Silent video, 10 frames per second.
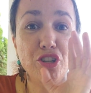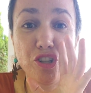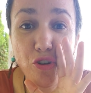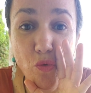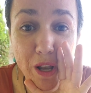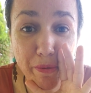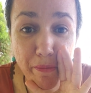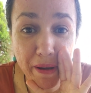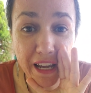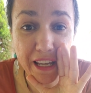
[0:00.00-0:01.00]
you will be
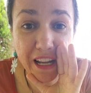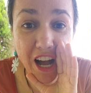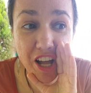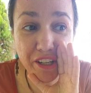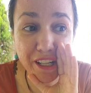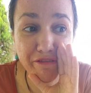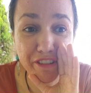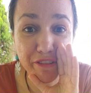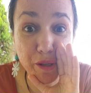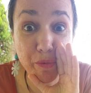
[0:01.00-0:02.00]
paying
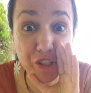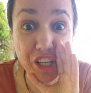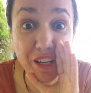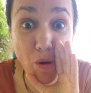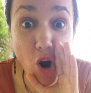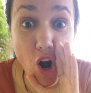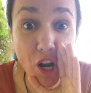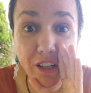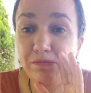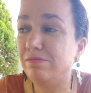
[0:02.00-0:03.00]
150%
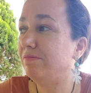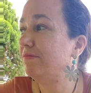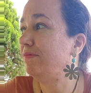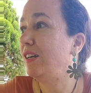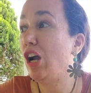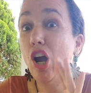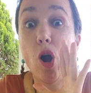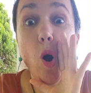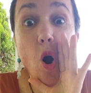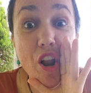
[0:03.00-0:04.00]
more
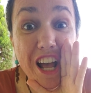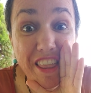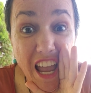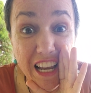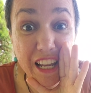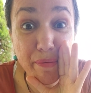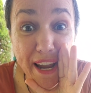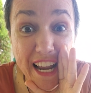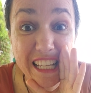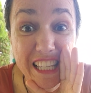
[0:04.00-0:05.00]
on a daily
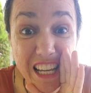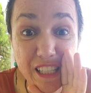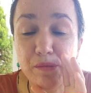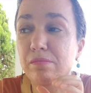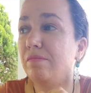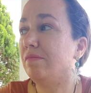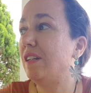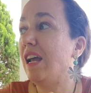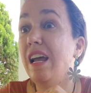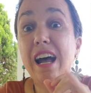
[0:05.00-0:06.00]
basis.
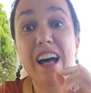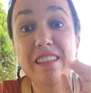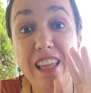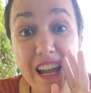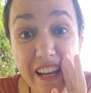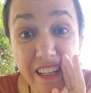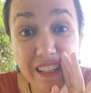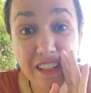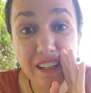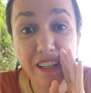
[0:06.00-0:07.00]
And then
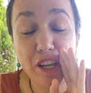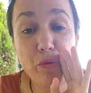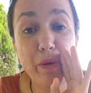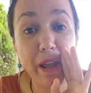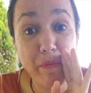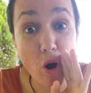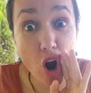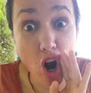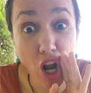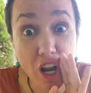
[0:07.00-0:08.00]
it will be
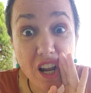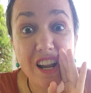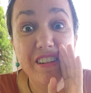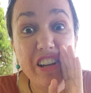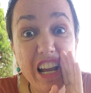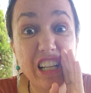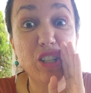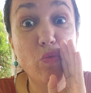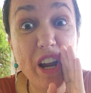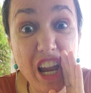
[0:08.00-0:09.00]
more next
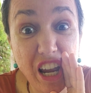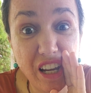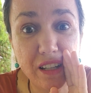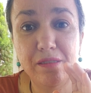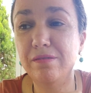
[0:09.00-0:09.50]
week.